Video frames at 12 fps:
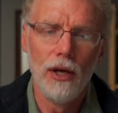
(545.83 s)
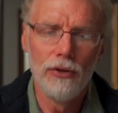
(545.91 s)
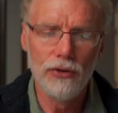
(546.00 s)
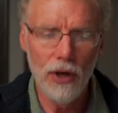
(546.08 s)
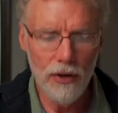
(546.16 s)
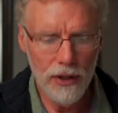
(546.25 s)

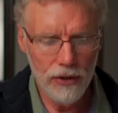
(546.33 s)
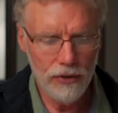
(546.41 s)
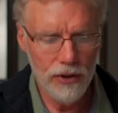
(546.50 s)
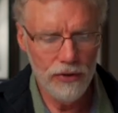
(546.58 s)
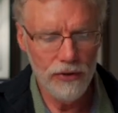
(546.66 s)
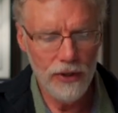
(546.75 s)
So this
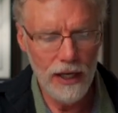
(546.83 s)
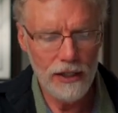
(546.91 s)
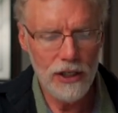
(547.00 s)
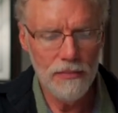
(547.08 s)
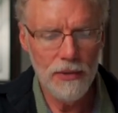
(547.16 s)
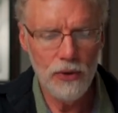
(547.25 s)

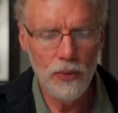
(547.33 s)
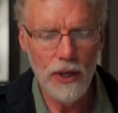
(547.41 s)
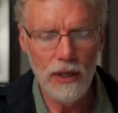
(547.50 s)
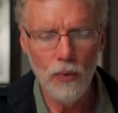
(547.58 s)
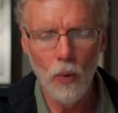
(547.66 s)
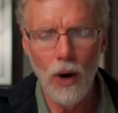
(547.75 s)
distinction
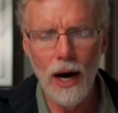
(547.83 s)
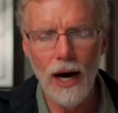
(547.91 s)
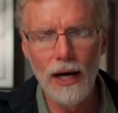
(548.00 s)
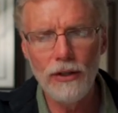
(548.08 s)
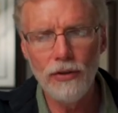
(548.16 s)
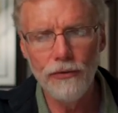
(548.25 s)
between
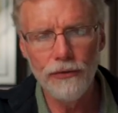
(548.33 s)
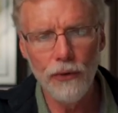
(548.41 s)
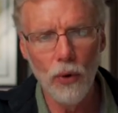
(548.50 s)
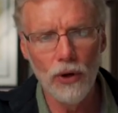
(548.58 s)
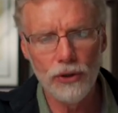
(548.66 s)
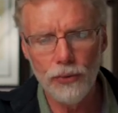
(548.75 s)
wise and
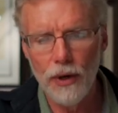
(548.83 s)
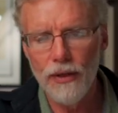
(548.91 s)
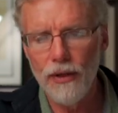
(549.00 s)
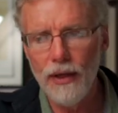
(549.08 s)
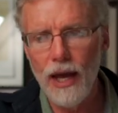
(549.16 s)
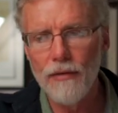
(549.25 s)
foolish,
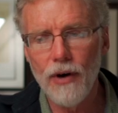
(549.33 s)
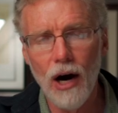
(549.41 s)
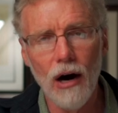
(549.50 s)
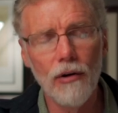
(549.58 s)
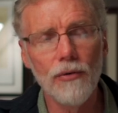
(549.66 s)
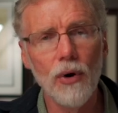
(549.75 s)
whether they have
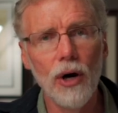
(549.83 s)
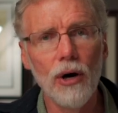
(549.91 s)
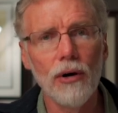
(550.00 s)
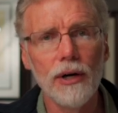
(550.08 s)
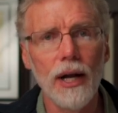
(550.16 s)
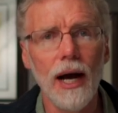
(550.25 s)
olive oil
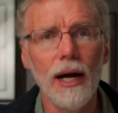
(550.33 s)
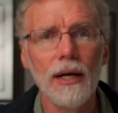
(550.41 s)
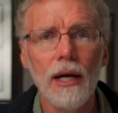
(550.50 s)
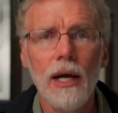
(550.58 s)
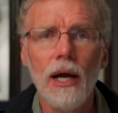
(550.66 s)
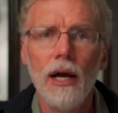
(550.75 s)
or not,
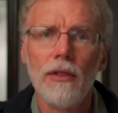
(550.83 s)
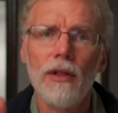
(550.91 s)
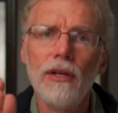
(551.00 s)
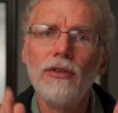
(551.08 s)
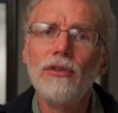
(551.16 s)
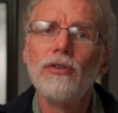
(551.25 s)

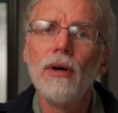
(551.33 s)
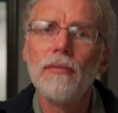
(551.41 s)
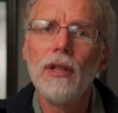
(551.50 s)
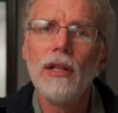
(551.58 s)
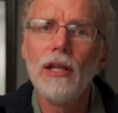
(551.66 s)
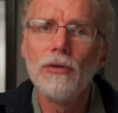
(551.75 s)
this is
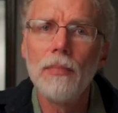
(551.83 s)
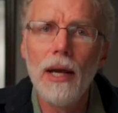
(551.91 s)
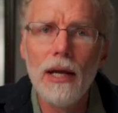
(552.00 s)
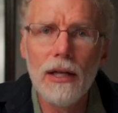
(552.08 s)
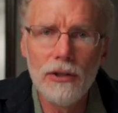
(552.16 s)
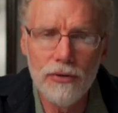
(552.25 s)
something that's
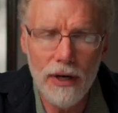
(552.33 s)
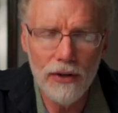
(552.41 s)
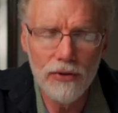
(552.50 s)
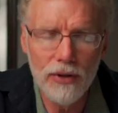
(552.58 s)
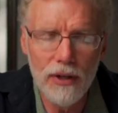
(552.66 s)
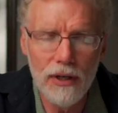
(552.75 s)
being
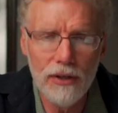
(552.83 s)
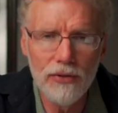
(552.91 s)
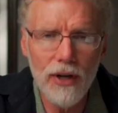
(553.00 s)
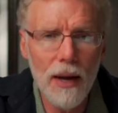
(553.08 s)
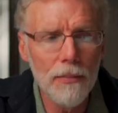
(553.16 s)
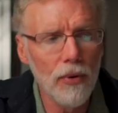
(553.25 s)
addressed to the
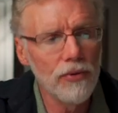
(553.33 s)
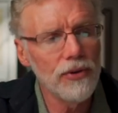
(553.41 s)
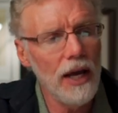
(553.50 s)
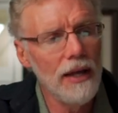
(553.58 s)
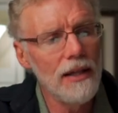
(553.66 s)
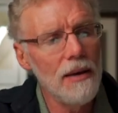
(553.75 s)
disciples,
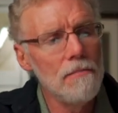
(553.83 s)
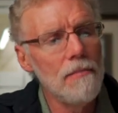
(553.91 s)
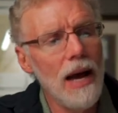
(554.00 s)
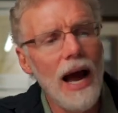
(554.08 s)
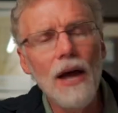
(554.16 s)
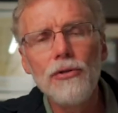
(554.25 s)
and then
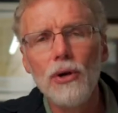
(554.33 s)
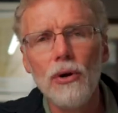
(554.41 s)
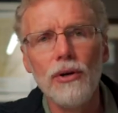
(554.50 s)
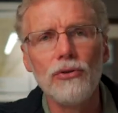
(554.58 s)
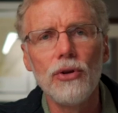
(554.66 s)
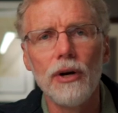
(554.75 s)
Matthew
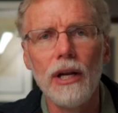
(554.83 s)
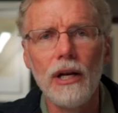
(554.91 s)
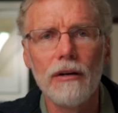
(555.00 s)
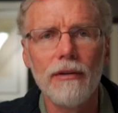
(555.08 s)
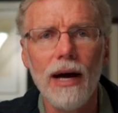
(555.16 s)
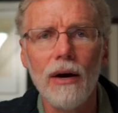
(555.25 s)
is turning
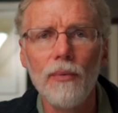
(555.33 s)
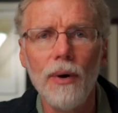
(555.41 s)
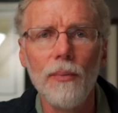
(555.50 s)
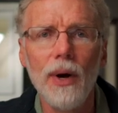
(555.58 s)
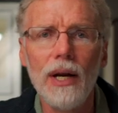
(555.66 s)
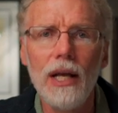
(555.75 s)
around,
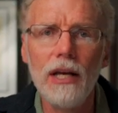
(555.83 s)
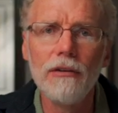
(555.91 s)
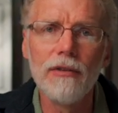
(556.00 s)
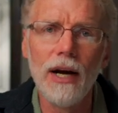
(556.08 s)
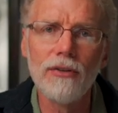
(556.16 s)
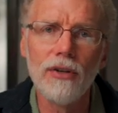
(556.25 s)
and when he
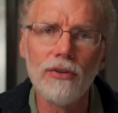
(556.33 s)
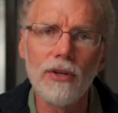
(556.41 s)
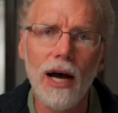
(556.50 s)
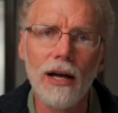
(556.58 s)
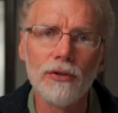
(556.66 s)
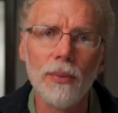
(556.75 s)
writes his
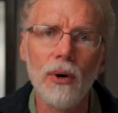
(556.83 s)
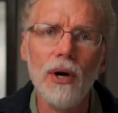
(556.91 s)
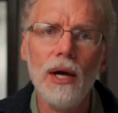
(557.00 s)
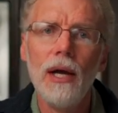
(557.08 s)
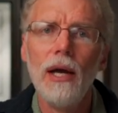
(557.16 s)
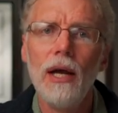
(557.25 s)
gospel,
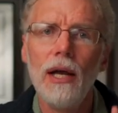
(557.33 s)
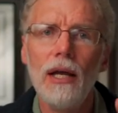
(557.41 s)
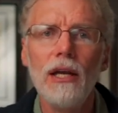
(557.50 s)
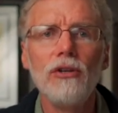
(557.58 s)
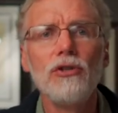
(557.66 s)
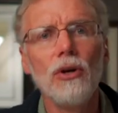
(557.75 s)

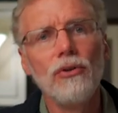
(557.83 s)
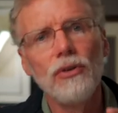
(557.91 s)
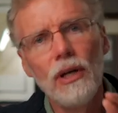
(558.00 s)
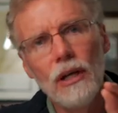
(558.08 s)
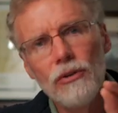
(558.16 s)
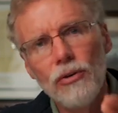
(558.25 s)
he's
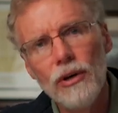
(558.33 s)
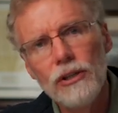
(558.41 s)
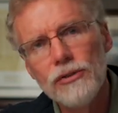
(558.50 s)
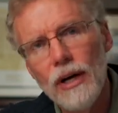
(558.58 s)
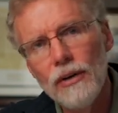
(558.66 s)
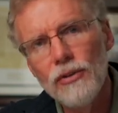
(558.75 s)
using it to
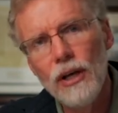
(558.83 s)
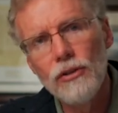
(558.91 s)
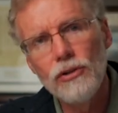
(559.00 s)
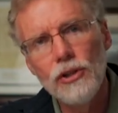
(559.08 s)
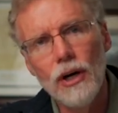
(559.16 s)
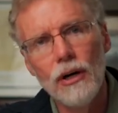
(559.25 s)
address
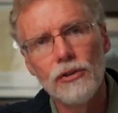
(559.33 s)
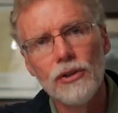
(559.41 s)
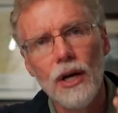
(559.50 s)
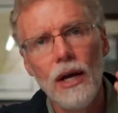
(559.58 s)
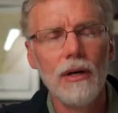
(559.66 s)
his church.